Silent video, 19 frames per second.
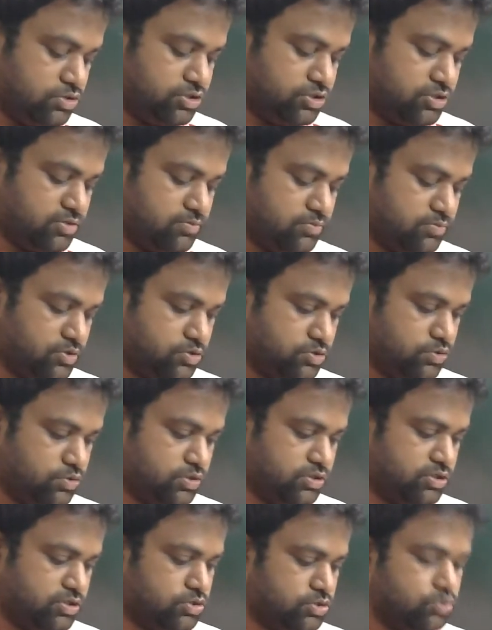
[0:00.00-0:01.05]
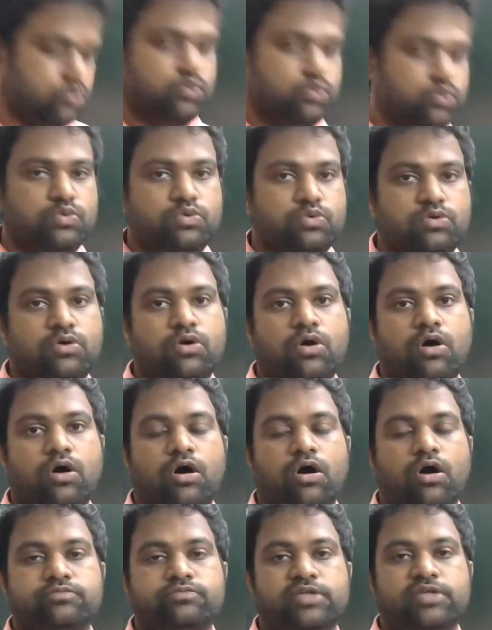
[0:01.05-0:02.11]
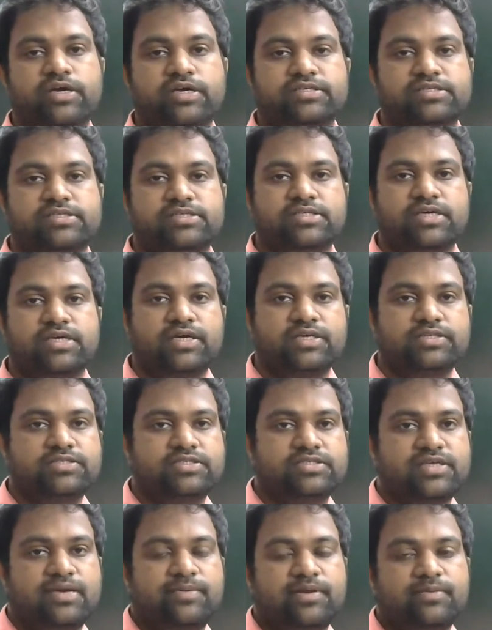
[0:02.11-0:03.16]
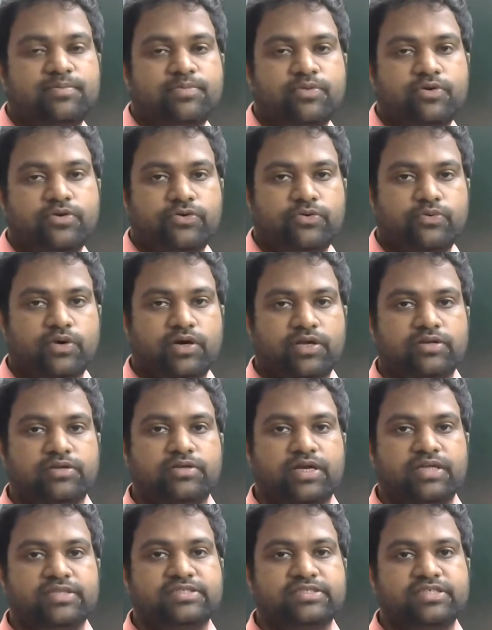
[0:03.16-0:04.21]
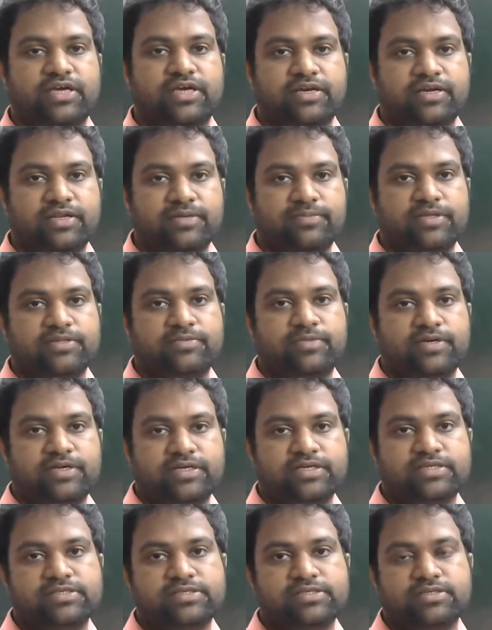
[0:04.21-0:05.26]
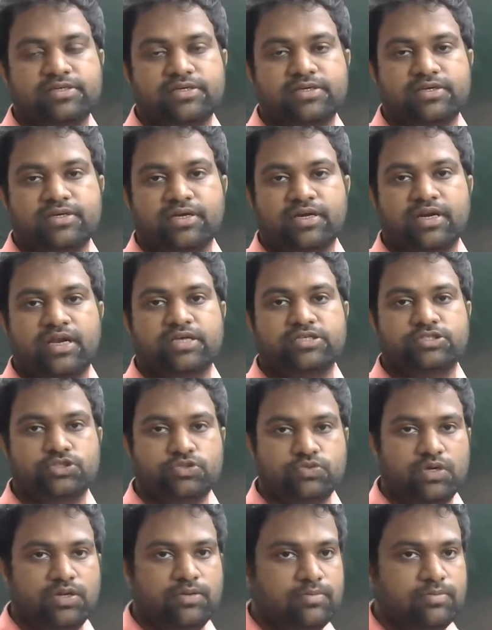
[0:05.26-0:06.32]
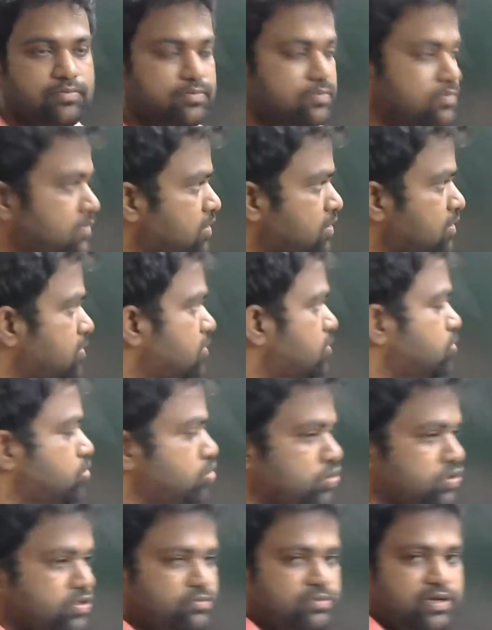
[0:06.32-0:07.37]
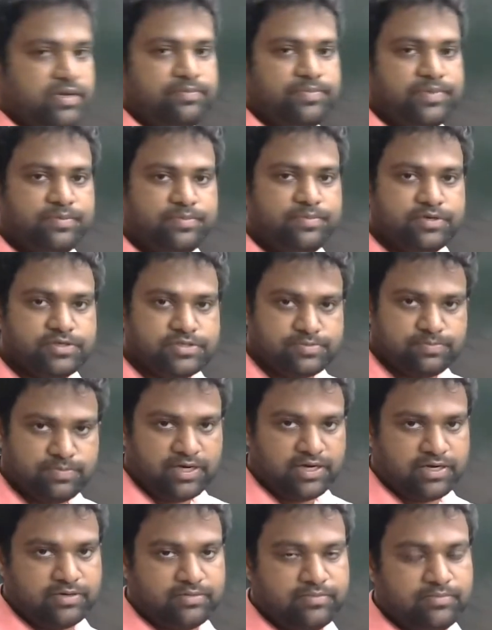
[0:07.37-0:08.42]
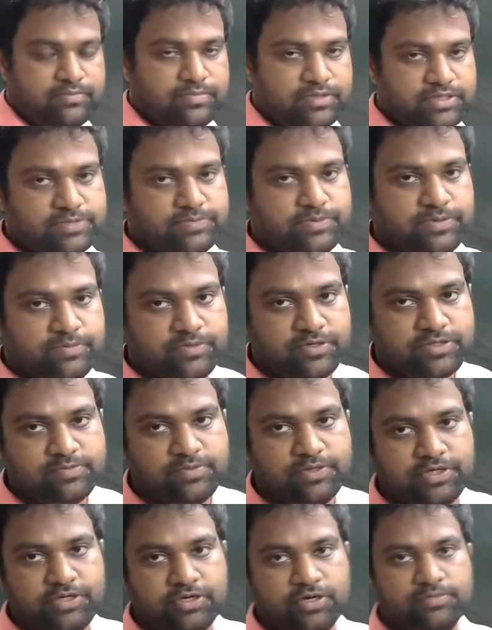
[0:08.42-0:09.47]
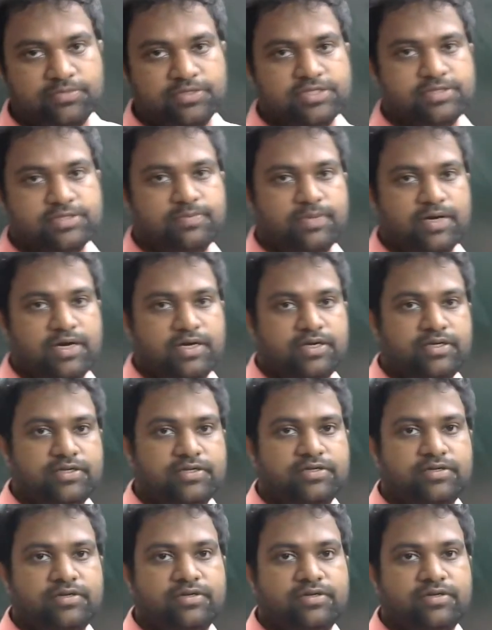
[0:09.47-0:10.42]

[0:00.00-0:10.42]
question number 22 of the exercise 7.1 NCERT Mathematics class 12. So in my previous video of this part